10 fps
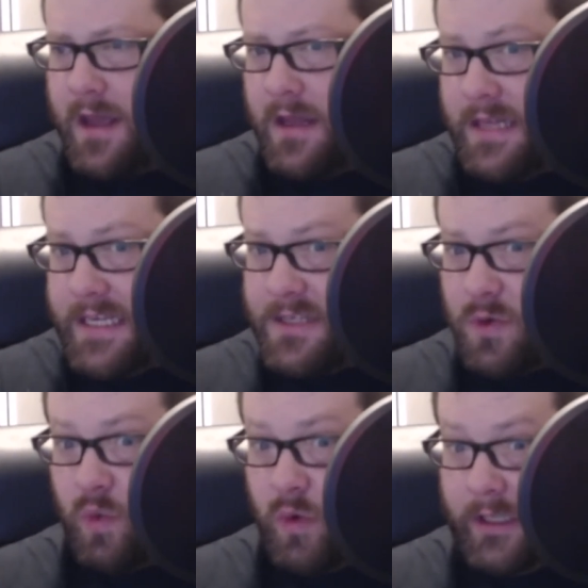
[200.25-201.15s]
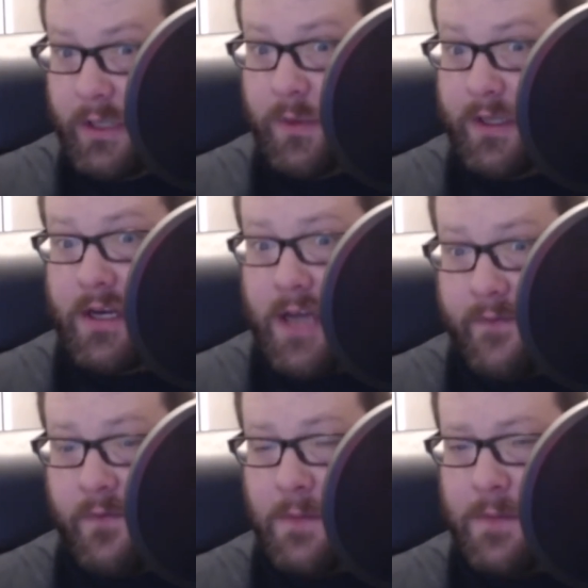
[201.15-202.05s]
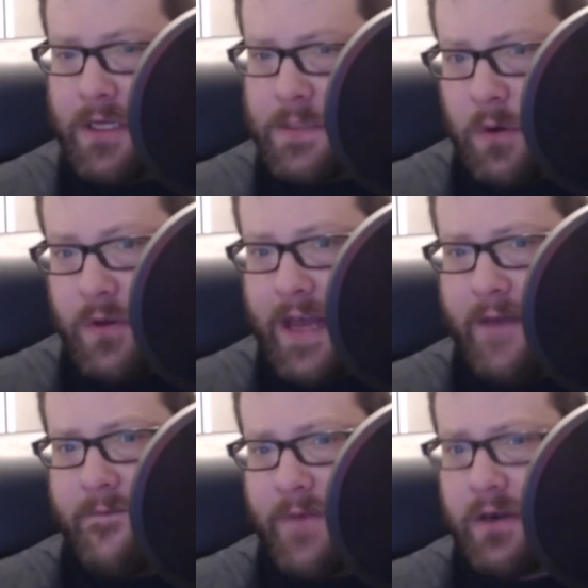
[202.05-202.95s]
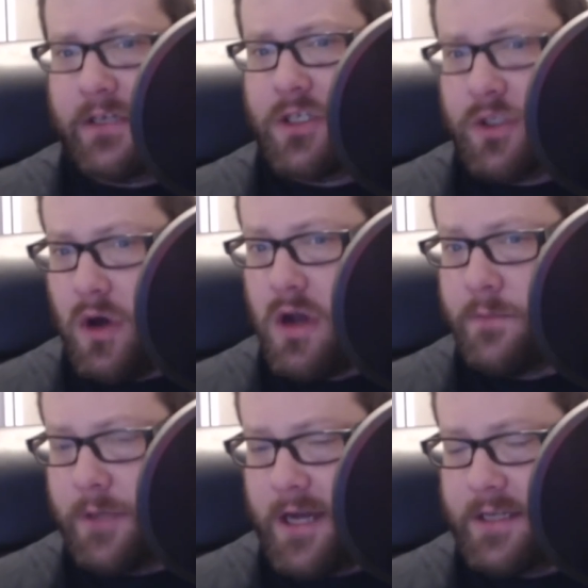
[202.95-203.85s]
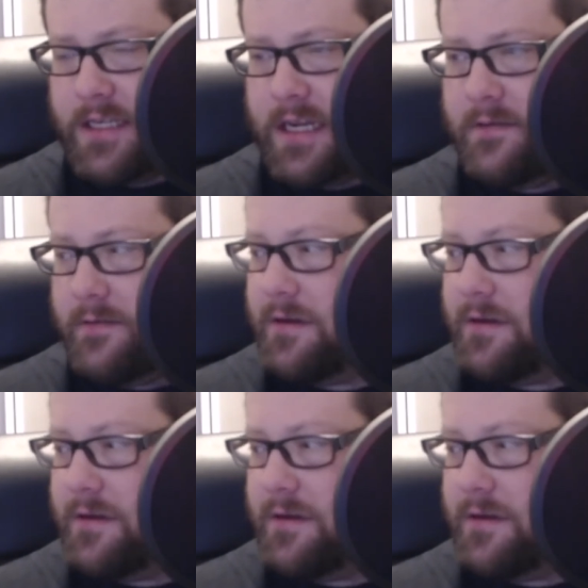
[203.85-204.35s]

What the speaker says: This is a really, really tough one because both have very strong plots, and